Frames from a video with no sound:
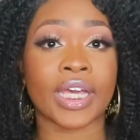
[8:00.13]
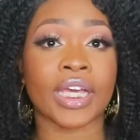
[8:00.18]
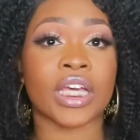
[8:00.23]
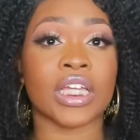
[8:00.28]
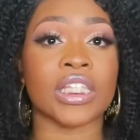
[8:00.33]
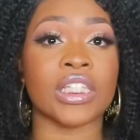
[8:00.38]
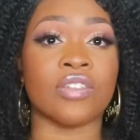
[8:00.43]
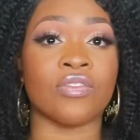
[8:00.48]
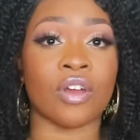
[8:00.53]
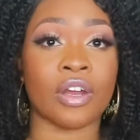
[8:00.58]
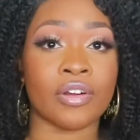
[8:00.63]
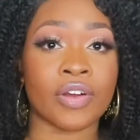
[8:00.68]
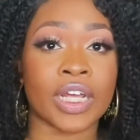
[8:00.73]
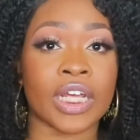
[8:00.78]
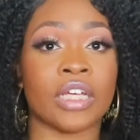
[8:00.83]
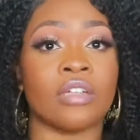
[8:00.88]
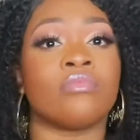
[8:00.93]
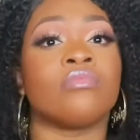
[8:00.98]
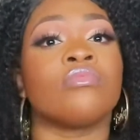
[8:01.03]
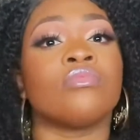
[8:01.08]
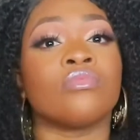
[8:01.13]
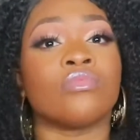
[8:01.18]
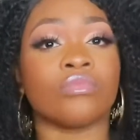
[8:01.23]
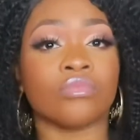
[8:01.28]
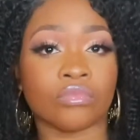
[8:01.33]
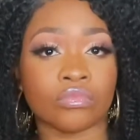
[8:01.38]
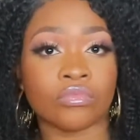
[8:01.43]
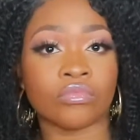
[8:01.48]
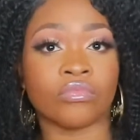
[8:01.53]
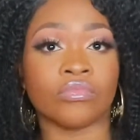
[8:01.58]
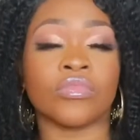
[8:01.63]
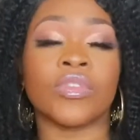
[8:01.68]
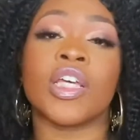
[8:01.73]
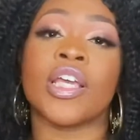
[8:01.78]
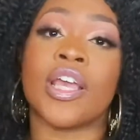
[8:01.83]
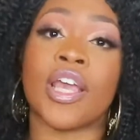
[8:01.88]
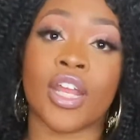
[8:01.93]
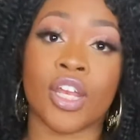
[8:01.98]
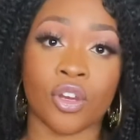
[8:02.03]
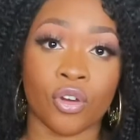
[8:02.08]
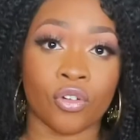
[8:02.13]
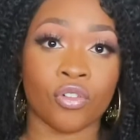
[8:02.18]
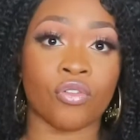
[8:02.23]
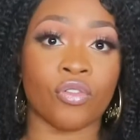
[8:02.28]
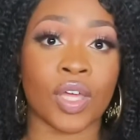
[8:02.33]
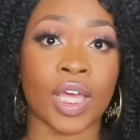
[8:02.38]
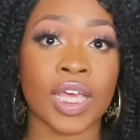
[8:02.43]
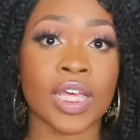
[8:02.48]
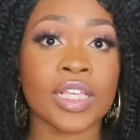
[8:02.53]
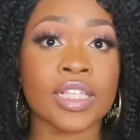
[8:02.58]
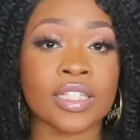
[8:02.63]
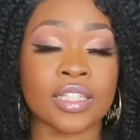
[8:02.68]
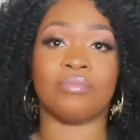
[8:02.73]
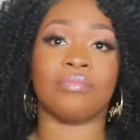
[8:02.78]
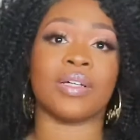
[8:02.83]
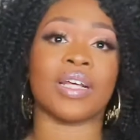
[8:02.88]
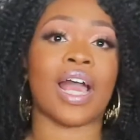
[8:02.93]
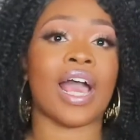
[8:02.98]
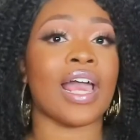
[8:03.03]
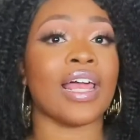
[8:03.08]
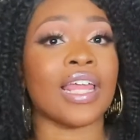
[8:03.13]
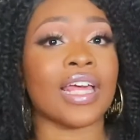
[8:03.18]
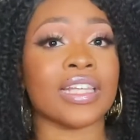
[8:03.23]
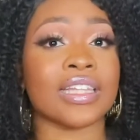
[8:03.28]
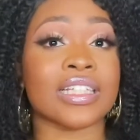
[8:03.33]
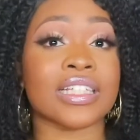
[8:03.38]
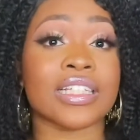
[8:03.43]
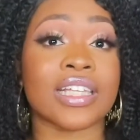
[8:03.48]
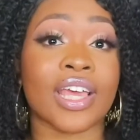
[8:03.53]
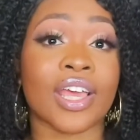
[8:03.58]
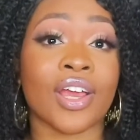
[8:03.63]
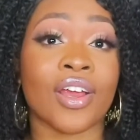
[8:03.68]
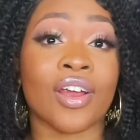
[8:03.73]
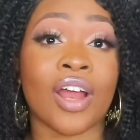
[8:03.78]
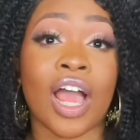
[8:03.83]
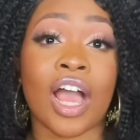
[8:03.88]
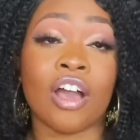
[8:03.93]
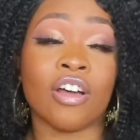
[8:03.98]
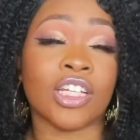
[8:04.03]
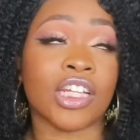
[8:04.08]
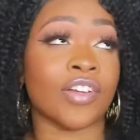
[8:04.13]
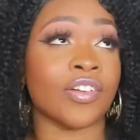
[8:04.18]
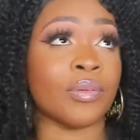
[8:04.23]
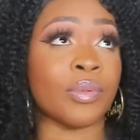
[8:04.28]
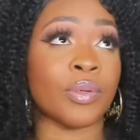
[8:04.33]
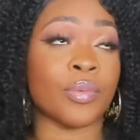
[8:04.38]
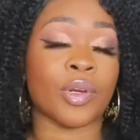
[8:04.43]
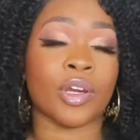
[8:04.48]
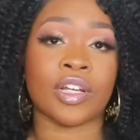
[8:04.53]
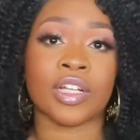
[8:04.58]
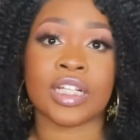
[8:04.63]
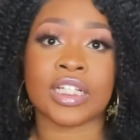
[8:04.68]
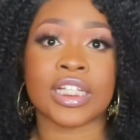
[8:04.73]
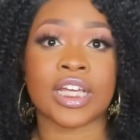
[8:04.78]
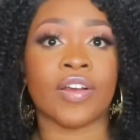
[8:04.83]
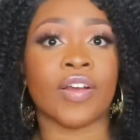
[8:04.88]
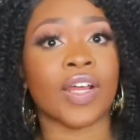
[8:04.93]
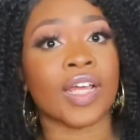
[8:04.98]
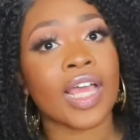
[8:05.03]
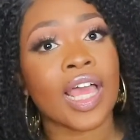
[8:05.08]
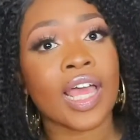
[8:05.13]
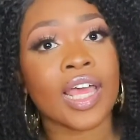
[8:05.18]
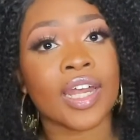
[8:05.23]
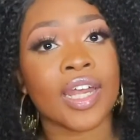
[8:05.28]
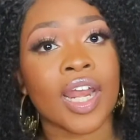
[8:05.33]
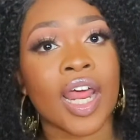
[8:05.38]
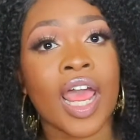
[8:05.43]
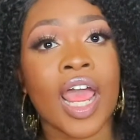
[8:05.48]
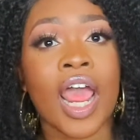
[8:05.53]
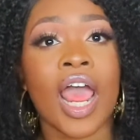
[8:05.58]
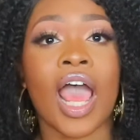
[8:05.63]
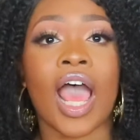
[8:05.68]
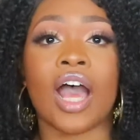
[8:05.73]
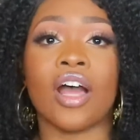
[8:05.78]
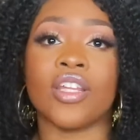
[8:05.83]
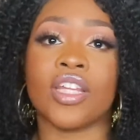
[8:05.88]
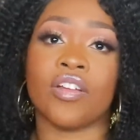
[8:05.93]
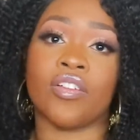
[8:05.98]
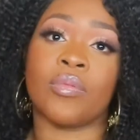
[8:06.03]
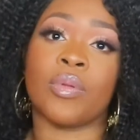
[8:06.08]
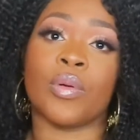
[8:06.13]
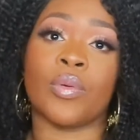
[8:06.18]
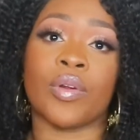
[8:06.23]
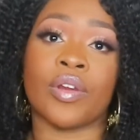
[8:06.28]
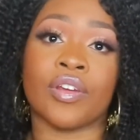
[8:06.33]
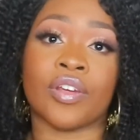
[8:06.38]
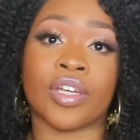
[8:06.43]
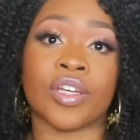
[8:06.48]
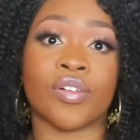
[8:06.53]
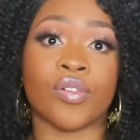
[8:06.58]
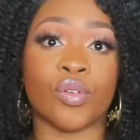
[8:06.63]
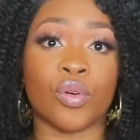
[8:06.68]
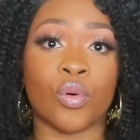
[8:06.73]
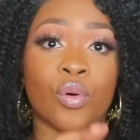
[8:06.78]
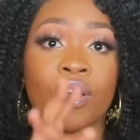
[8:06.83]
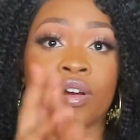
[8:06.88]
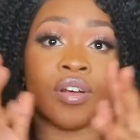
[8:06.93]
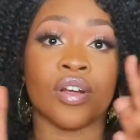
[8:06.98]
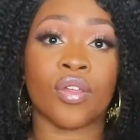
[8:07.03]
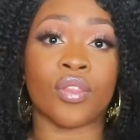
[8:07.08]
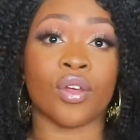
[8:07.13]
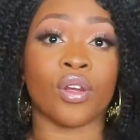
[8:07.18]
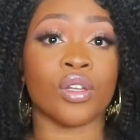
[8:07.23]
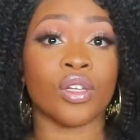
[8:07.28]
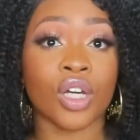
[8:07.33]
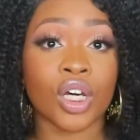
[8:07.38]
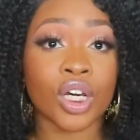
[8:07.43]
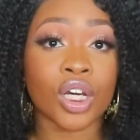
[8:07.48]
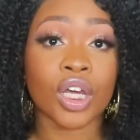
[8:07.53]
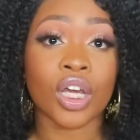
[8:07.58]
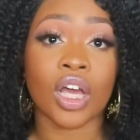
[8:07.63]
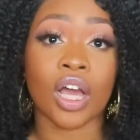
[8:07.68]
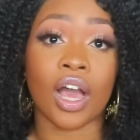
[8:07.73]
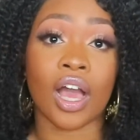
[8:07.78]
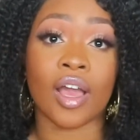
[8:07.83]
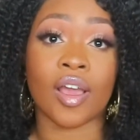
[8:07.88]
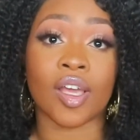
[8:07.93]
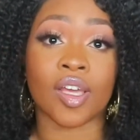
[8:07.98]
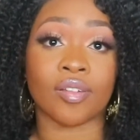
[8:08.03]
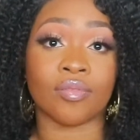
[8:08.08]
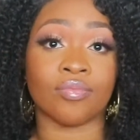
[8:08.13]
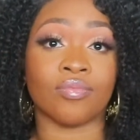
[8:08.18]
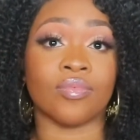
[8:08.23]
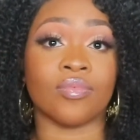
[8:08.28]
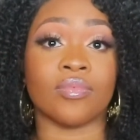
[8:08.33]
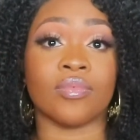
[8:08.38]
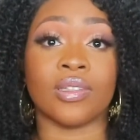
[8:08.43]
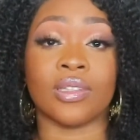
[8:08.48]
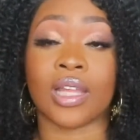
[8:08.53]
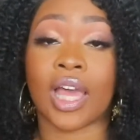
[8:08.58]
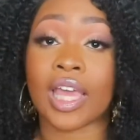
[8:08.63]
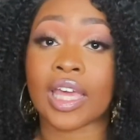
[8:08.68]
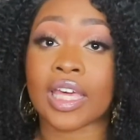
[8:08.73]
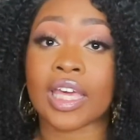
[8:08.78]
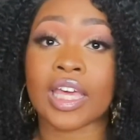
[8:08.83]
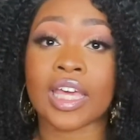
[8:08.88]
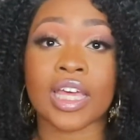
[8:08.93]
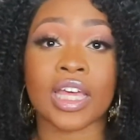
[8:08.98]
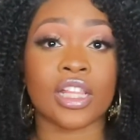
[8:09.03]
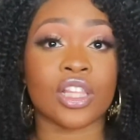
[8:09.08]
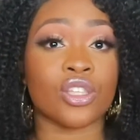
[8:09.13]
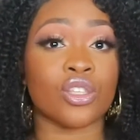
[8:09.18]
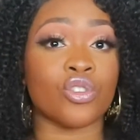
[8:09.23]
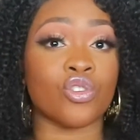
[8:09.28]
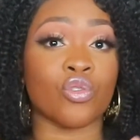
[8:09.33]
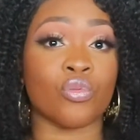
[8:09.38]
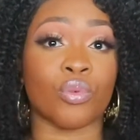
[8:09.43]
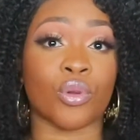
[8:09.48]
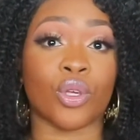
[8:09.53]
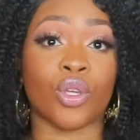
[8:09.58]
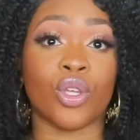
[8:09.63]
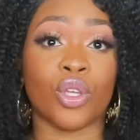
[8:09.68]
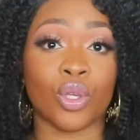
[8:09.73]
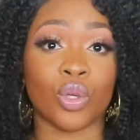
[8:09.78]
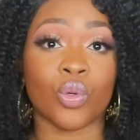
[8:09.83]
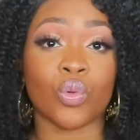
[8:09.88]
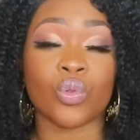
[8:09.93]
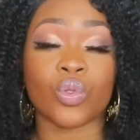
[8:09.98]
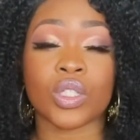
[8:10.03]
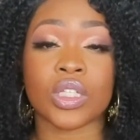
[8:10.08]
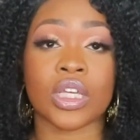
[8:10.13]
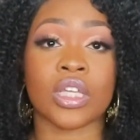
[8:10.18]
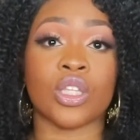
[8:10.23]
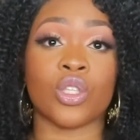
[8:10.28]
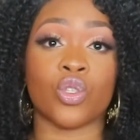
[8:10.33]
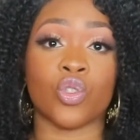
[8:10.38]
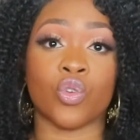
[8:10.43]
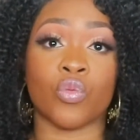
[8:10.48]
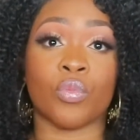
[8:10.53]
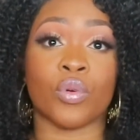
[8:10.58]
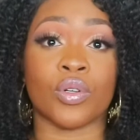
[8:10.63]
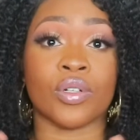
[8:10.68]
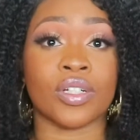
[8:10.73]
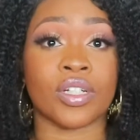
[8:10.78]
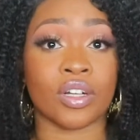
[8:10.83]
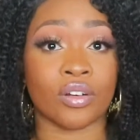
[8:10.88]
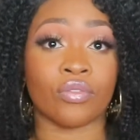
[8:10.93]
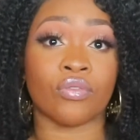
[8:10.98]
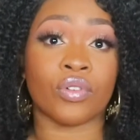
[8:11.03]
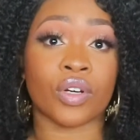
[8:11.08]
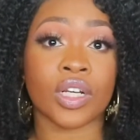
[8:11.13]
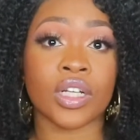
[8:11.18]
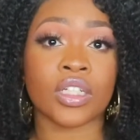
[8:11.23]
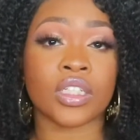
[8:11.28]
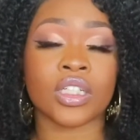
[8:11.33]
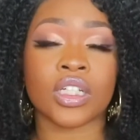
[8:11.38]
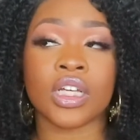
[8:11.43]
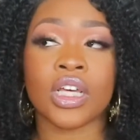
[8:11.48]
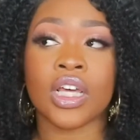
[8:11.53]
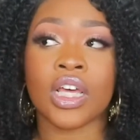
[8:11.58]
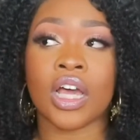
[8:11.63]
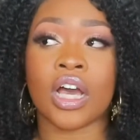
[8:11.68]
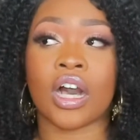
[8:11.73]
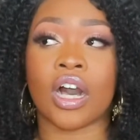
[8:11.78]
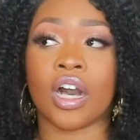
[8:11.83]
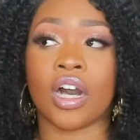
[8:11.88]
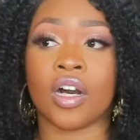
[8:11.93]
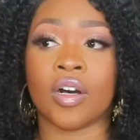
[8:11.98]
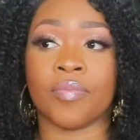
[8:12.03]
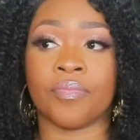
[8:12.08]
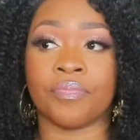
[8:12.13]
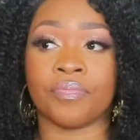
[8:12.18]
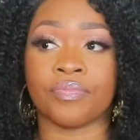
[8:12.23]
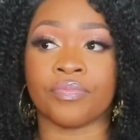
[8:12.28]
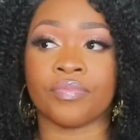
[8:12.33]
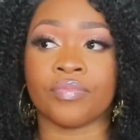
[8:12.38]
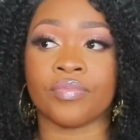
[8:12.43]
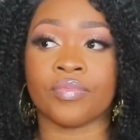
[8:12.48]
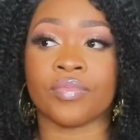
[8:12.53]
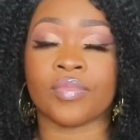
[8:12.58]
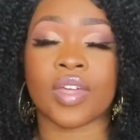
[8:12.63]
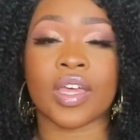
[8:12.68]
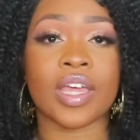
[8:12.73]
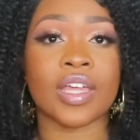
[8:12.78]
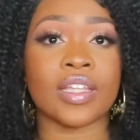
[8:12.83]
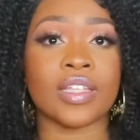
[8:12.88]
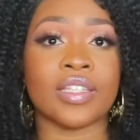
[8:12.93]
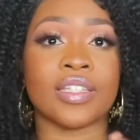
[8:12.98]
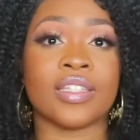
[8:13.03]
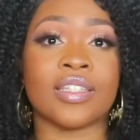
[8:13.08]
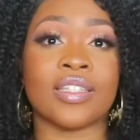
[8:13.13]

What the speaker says: It's very in your face. But I like this hair. I would definitely be wearing this hair again. I would definitely be wearing it for another look. I like it. It's super cute. It's super different. It